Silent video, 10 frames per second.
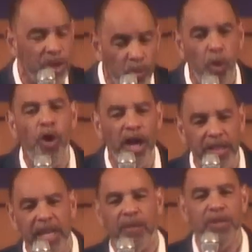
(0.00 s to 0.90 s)

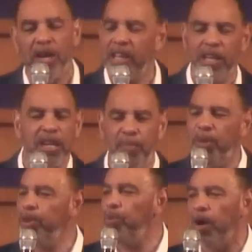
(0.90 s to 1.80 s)
toward them. Y'all ought to come
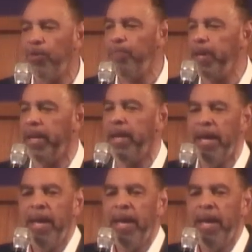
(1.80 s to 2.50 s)
on and walk with me.